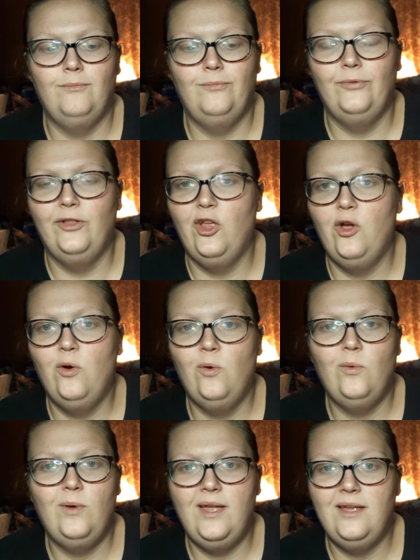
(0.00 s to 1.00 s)

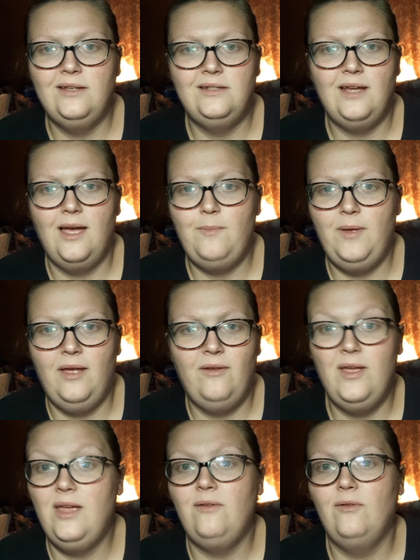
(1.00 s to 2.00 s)
Low end,
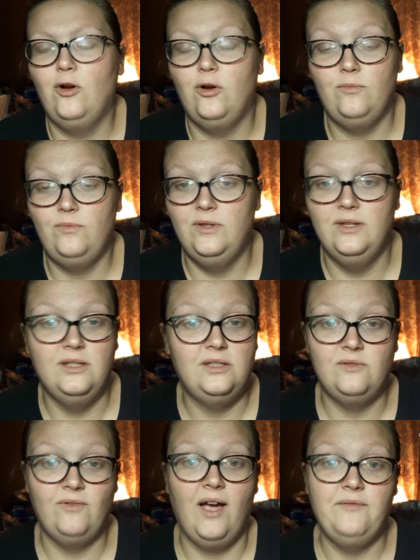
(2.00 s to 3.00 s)

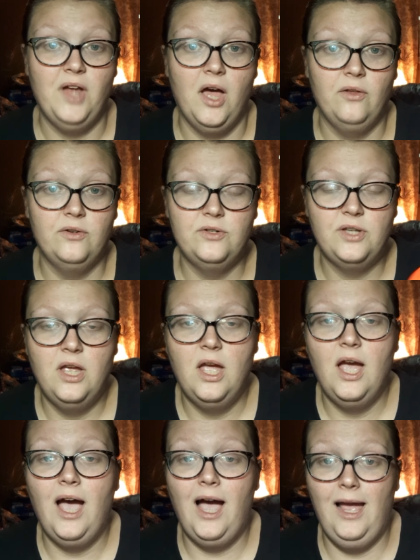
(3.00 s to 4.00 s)
it's $5.
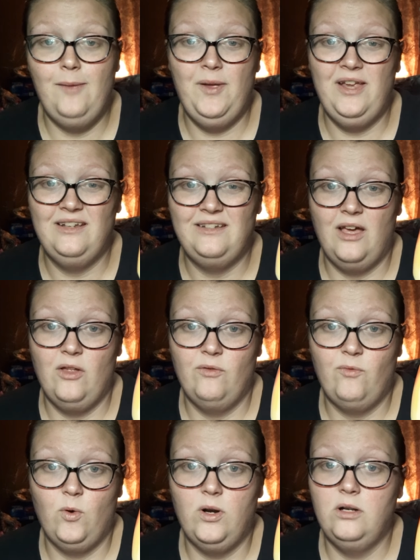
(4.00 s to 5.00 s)
I paid $1
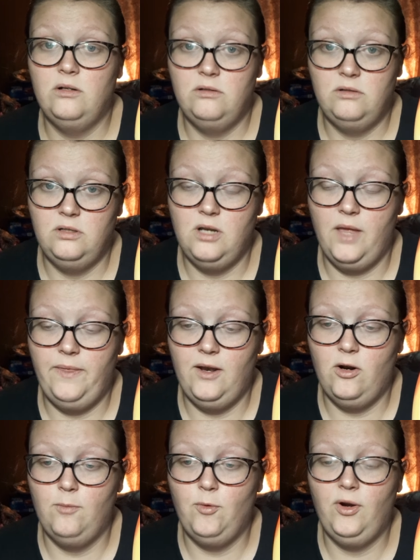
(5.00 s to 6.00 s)
for it. Not that
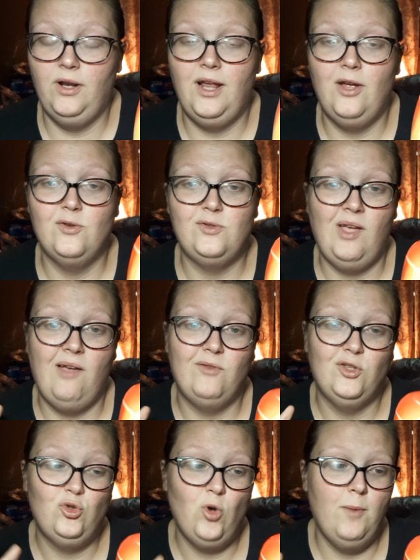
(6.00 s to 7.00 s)
heartbroken. I also have a
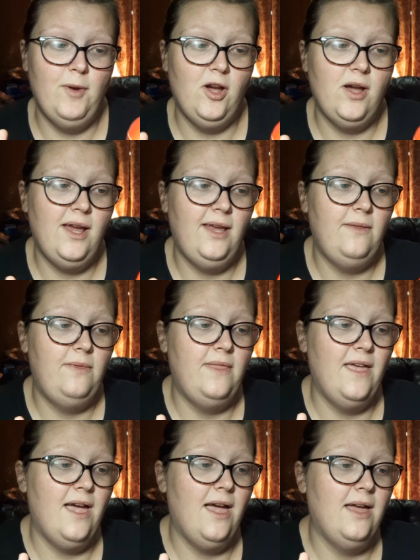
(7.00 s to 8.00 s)
strawberry
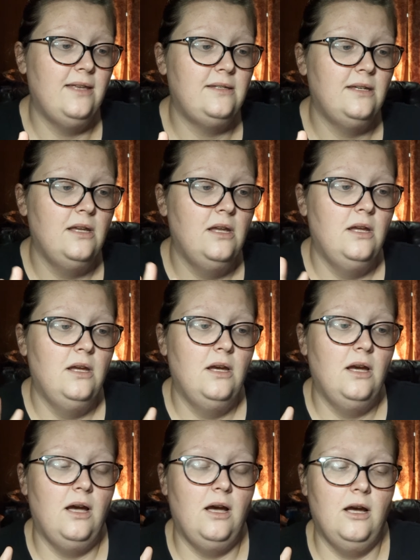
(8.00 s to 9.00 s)
that
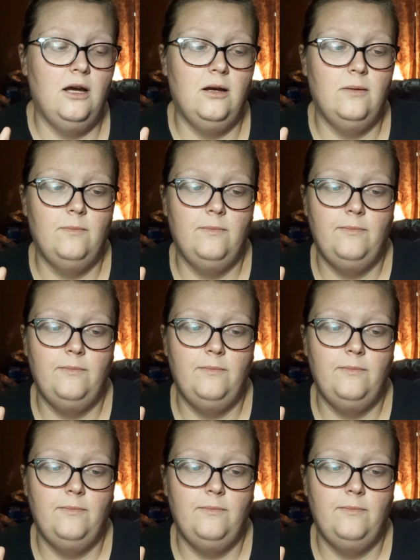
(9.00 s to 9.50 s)
I